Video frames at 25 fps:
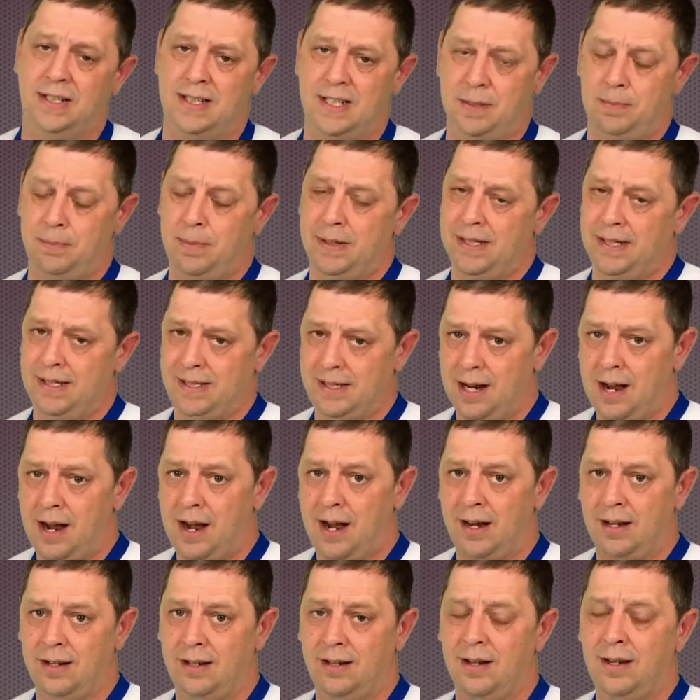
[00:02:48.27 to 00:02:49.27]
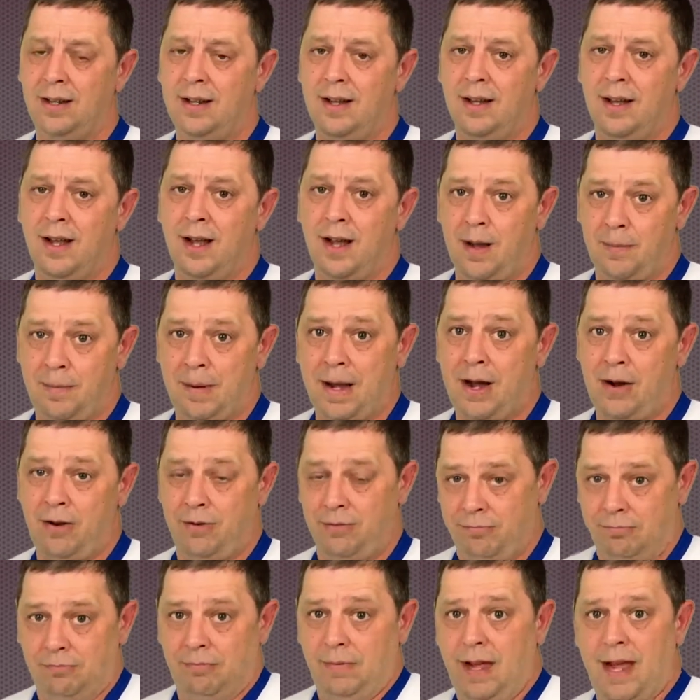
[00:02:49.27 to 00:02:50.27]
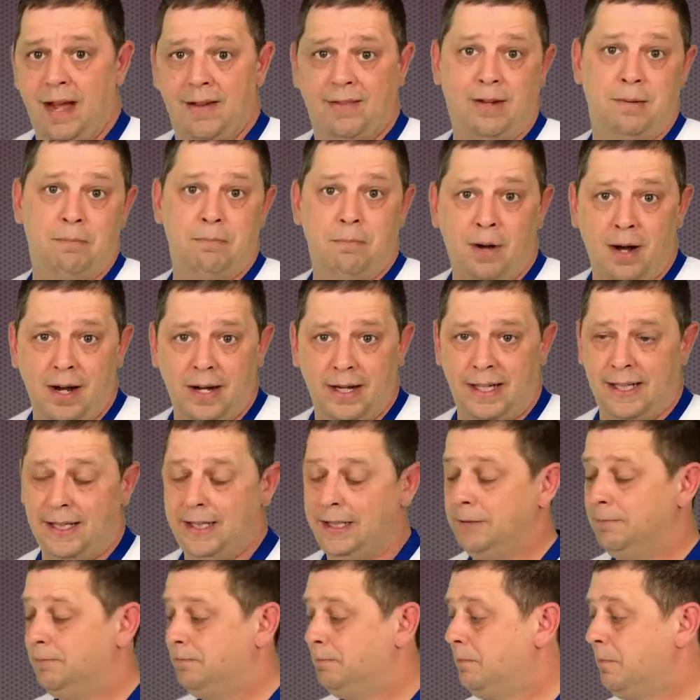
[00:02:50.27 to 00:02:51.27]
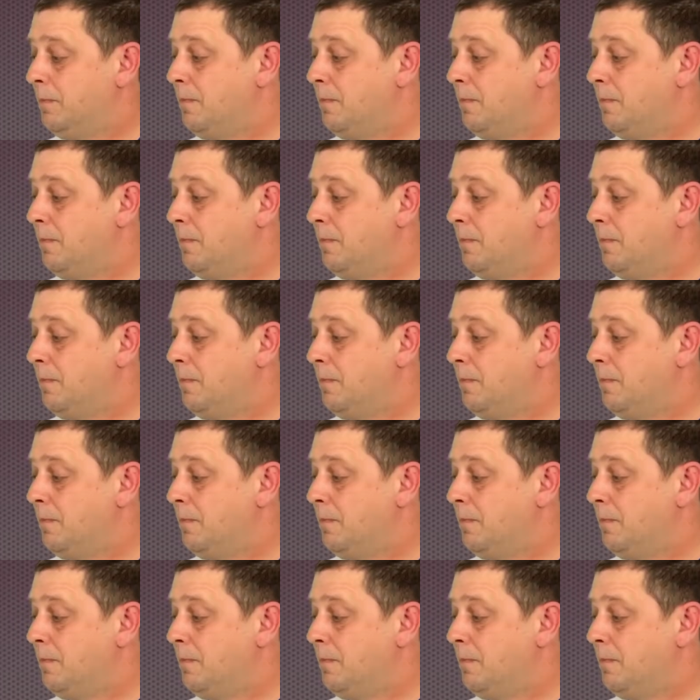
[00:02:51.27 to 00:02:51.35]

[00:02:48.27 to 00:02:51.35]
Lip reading: that's been done about having money.